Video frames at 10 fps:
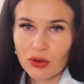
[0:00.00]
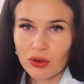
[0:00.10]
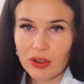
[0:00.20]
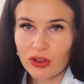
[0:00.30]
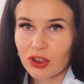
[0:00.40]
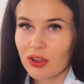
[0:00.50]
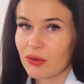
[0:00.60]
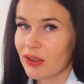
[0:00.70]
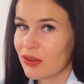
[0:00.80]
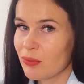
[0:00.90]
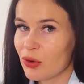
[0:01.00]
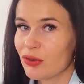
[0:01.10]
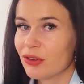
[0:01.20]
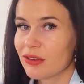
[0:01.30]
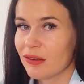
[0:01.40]
earn and generate the
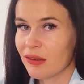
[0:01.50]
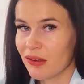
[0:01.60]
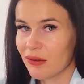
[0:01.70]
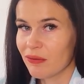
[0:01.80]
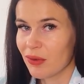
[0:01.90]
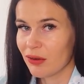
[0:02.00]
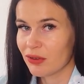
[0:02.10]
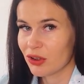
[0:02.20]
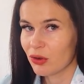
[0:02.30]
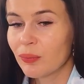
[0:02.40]
most revenue.